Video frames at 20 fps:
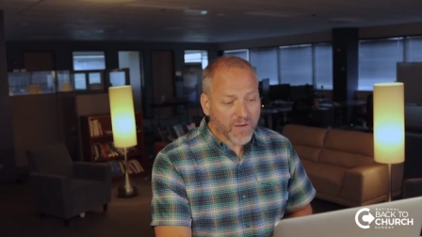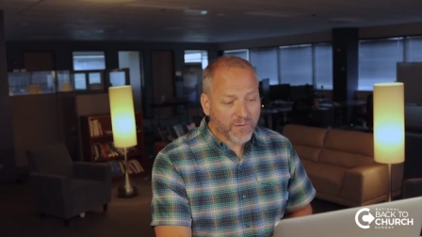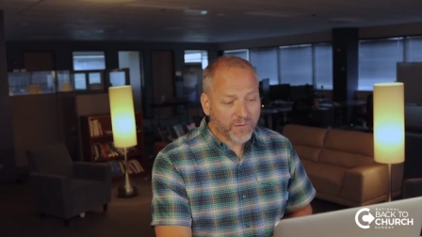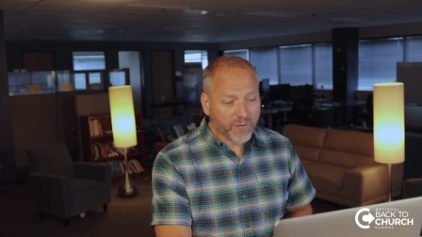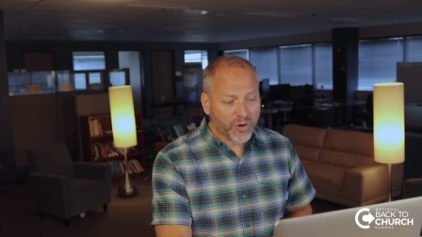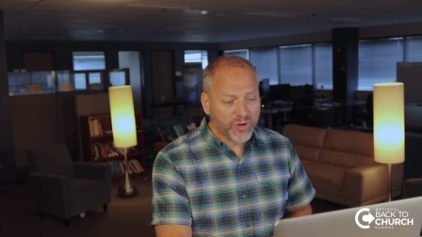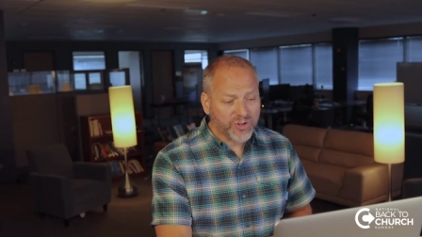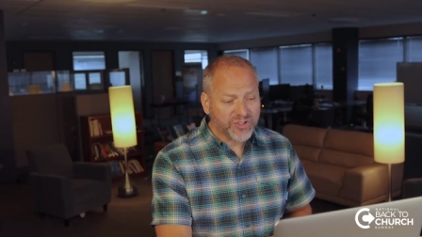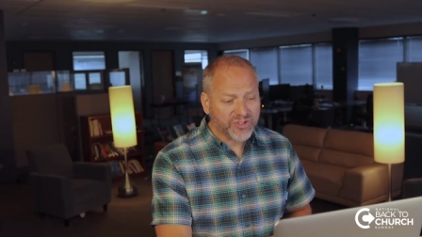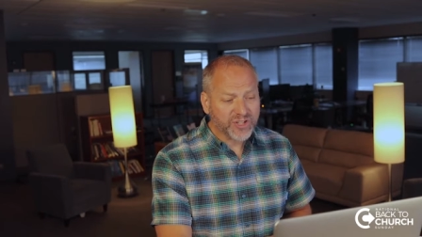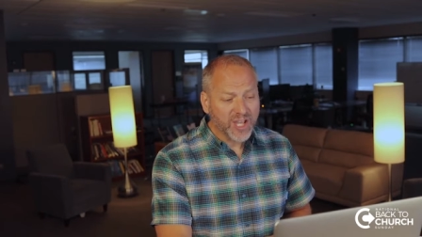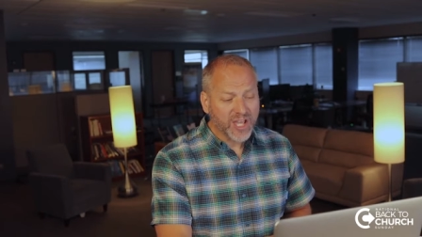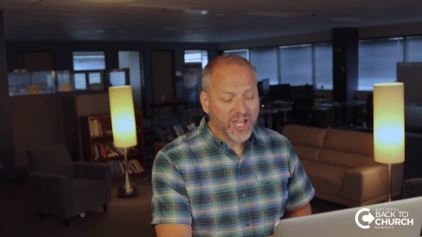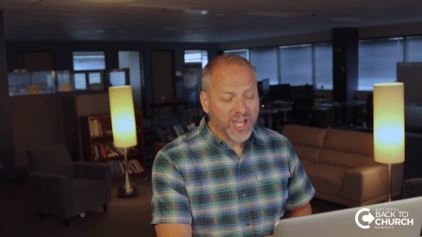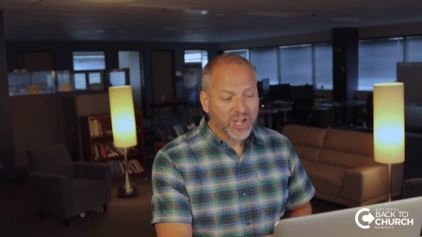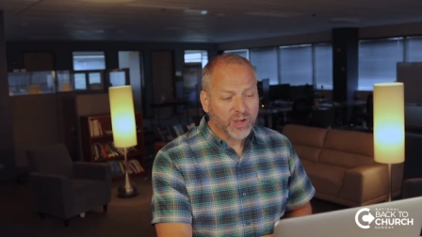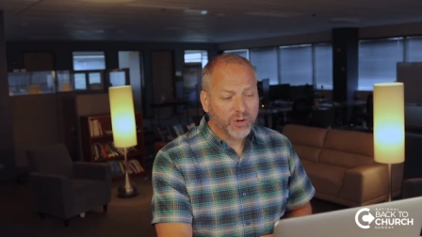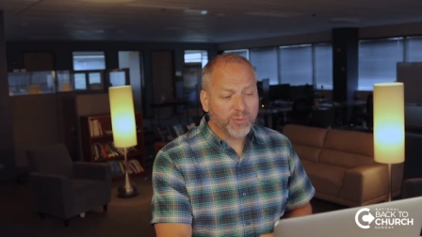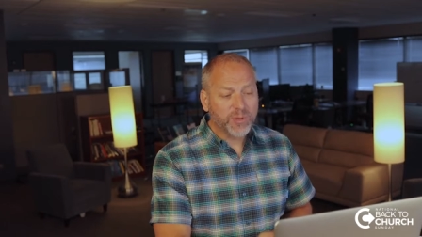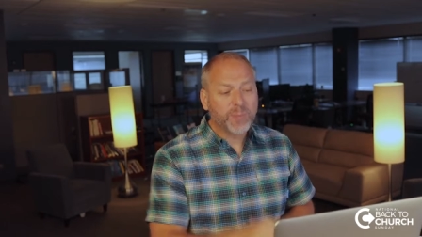First,
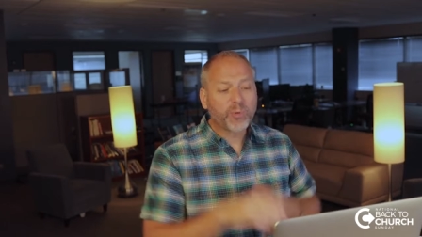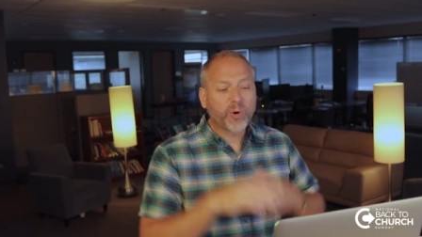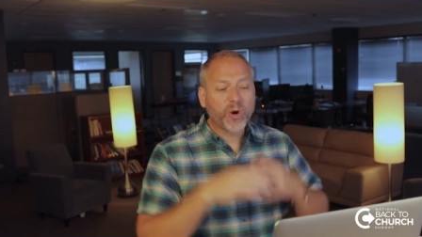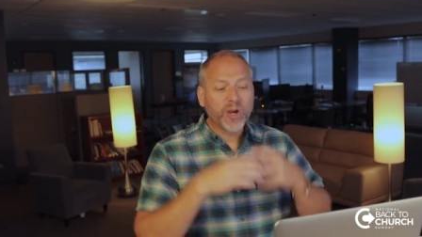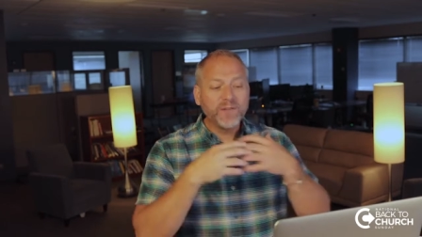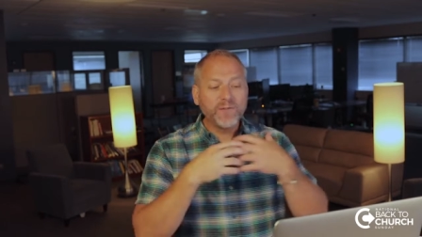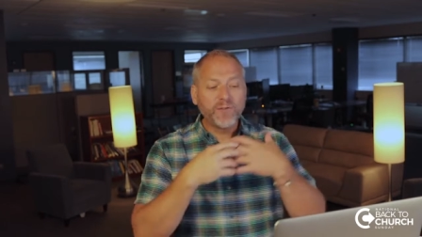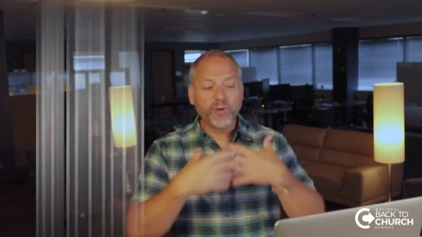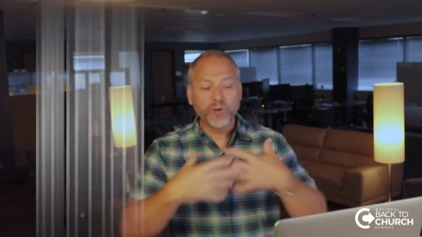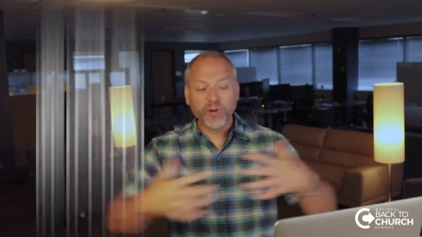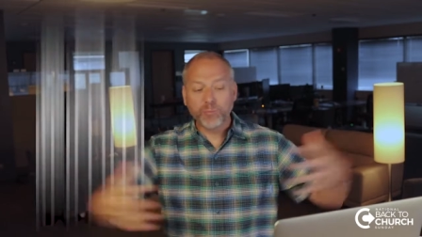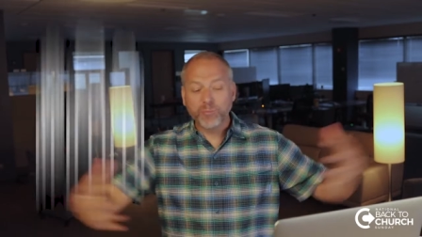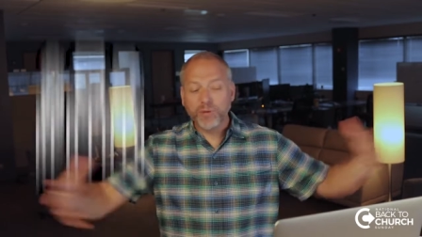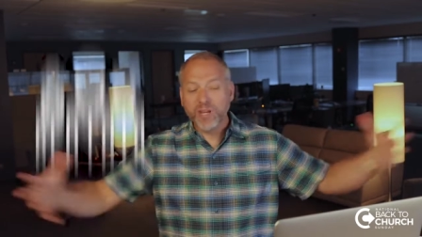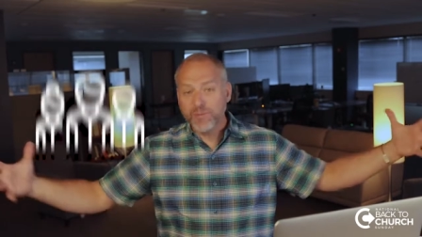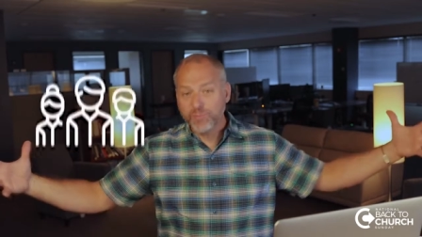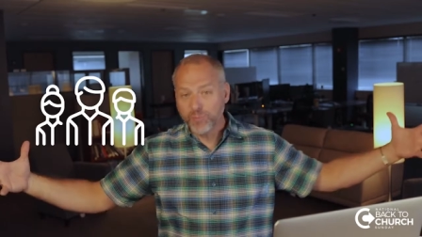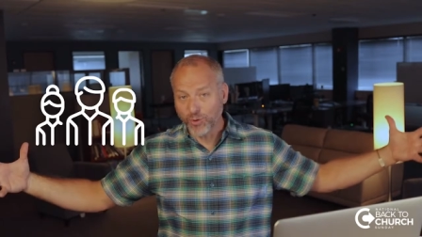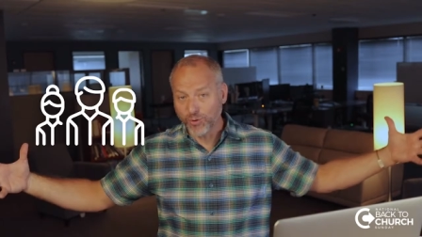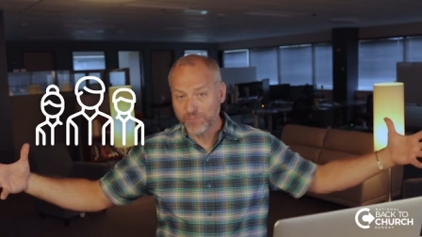you'll be praying for your
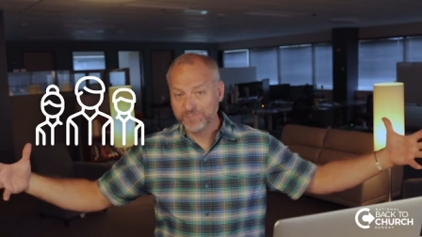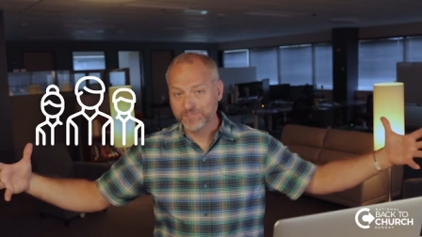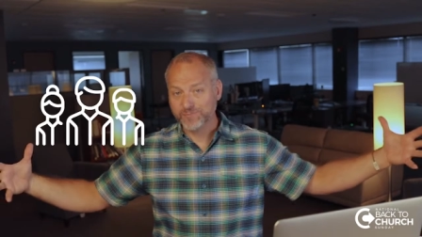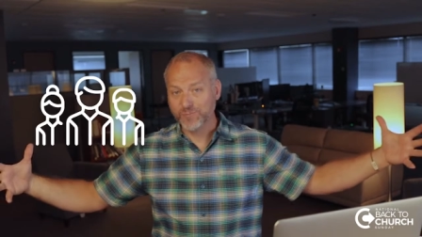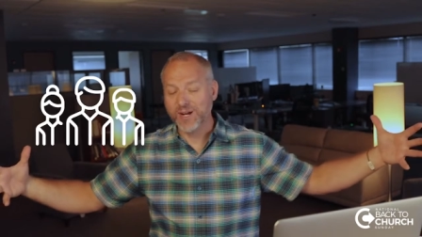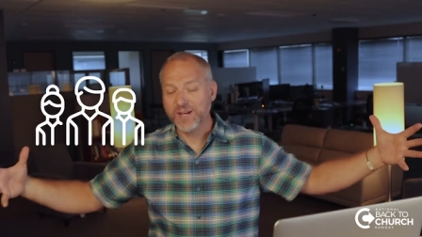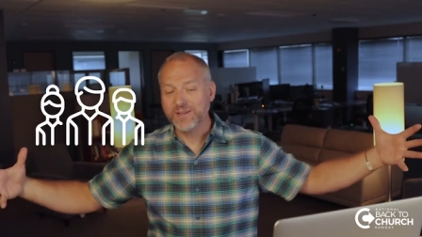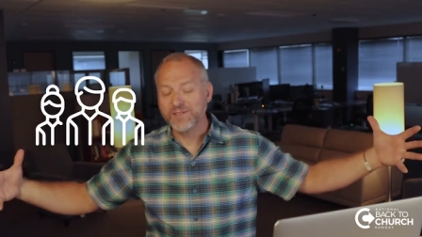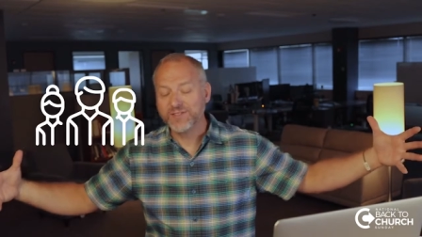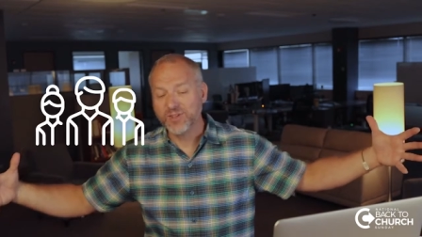people, right?